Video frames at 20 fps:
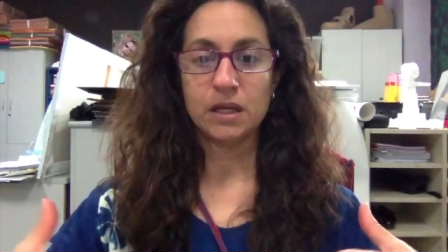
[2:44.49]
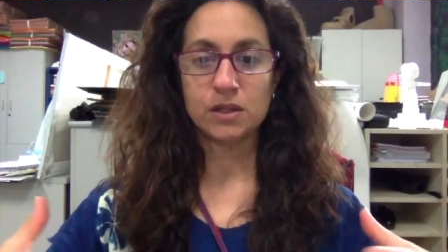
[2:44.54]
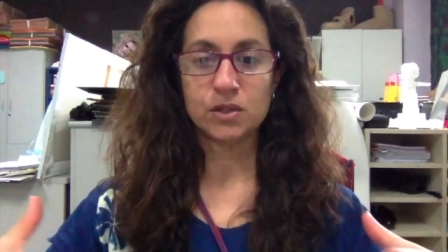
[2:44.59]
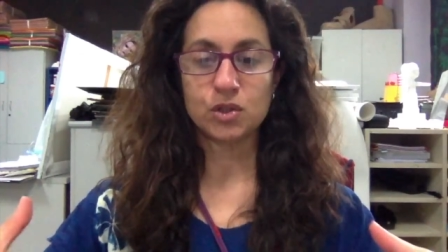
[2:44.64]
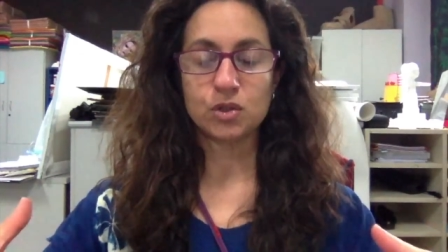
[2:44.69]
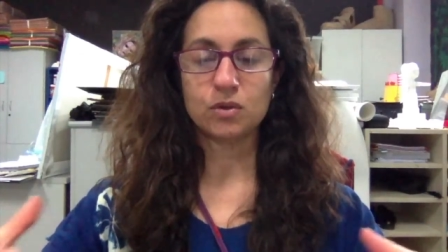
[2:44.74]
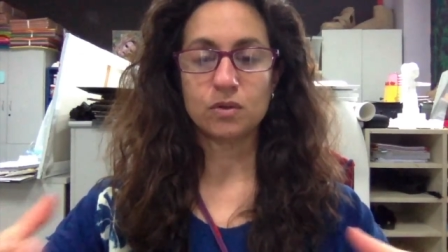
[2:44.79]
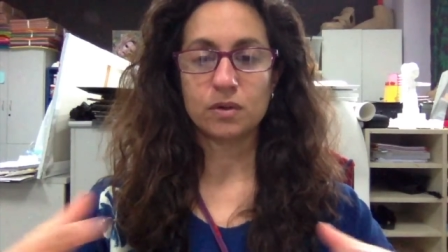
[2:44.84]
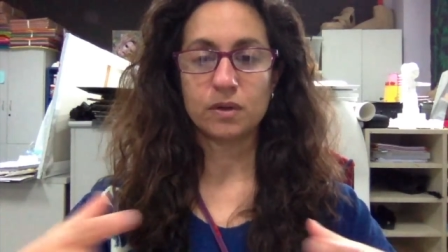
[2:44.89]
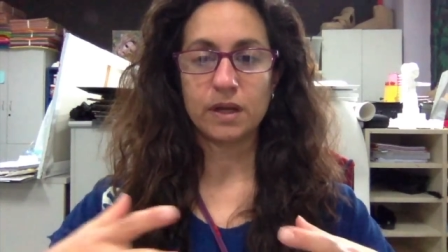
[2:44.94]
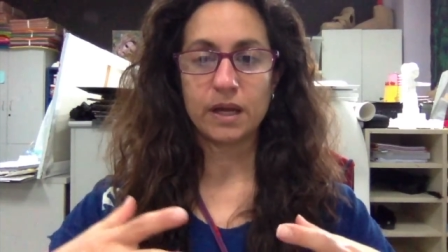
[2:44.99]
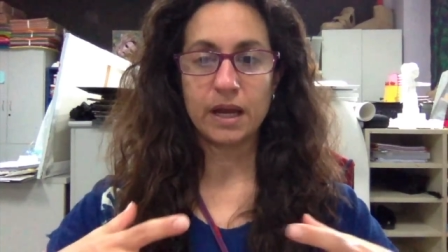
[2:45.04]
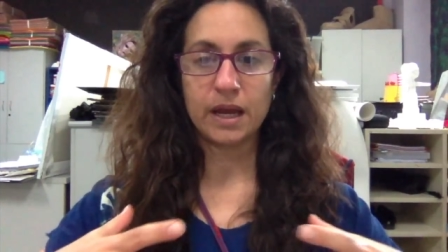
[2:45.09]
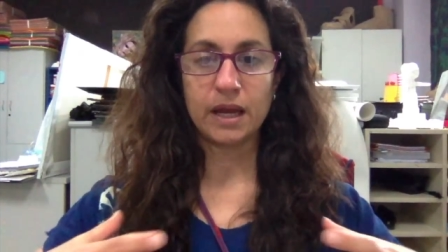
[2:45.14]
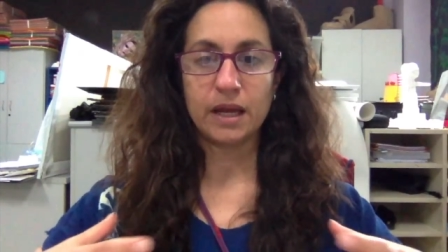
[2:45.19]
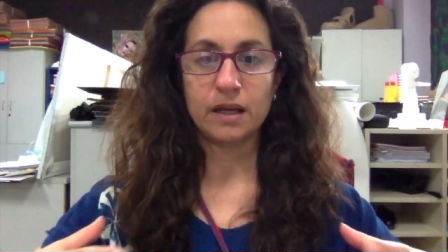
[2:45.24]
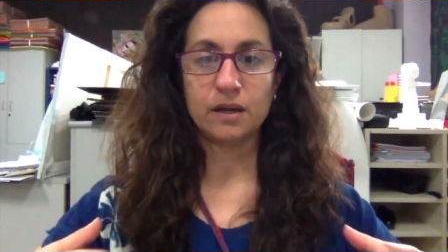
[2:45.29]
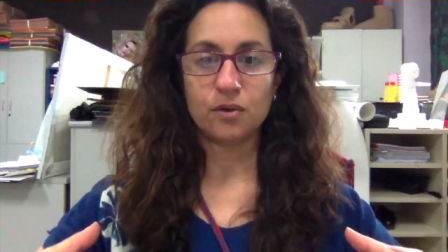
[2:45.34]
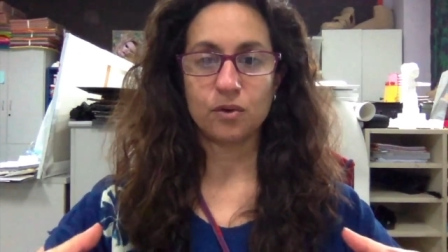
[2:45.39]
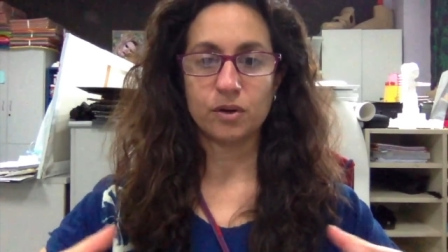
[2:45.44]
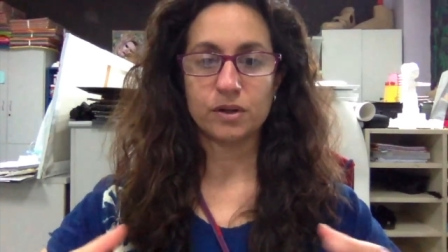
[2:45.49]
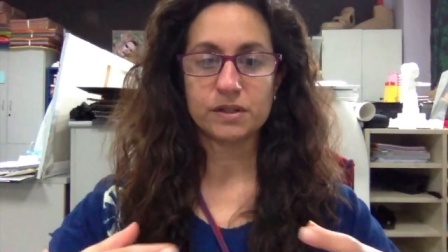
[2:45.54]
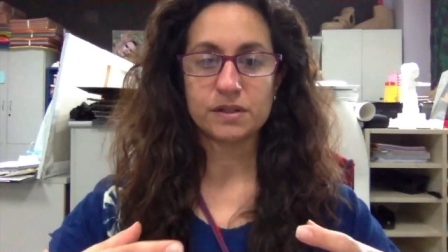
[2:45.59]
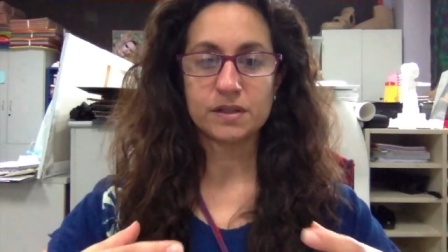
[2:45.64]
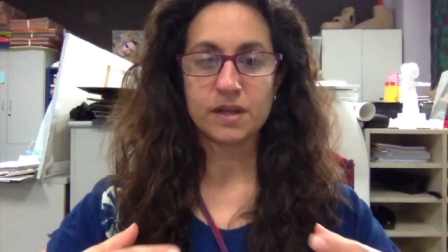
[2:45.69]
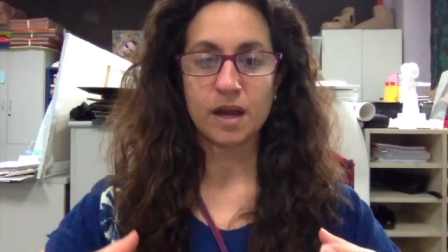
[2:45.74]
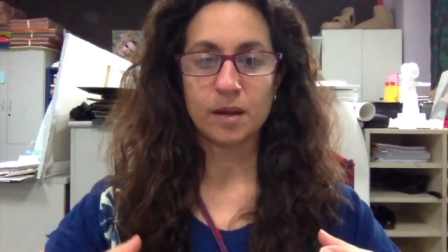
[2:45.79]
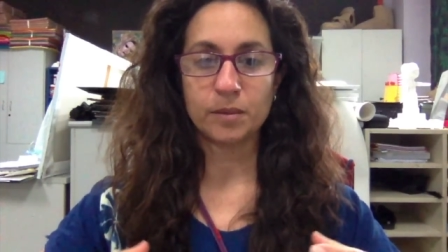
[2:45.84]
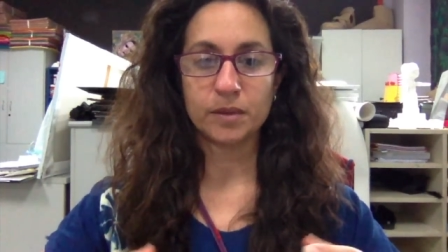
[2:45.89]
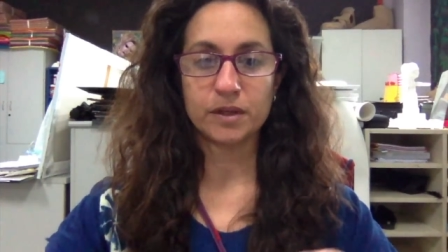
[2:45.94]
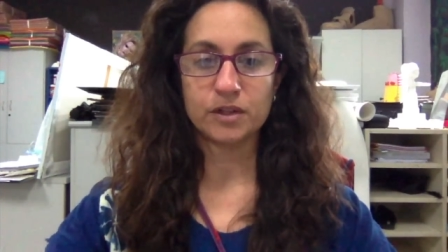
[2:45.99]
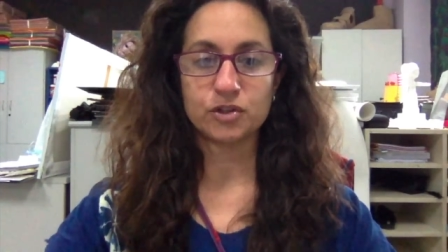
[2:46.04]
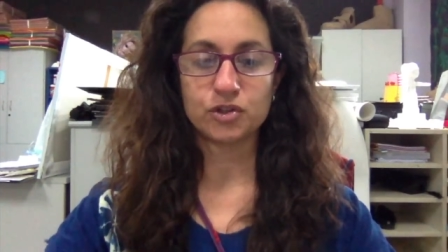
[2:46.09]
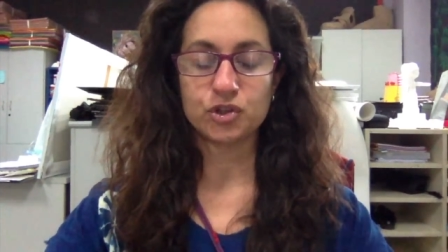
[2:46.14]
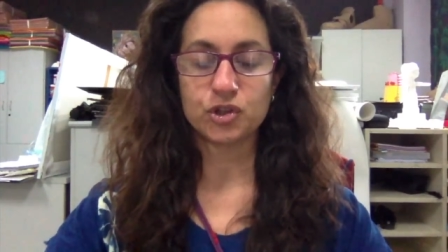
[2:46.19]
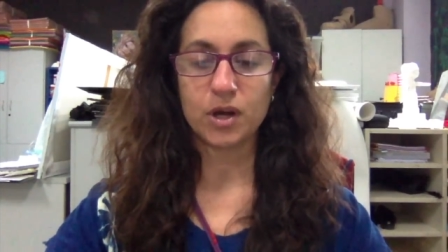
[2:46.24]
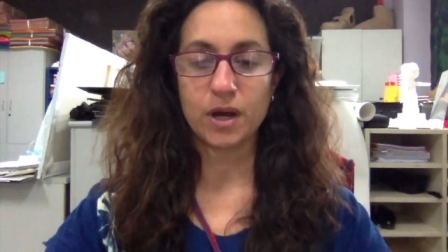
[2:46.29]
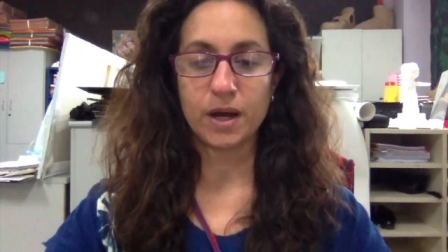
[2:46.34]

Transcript: to create or establish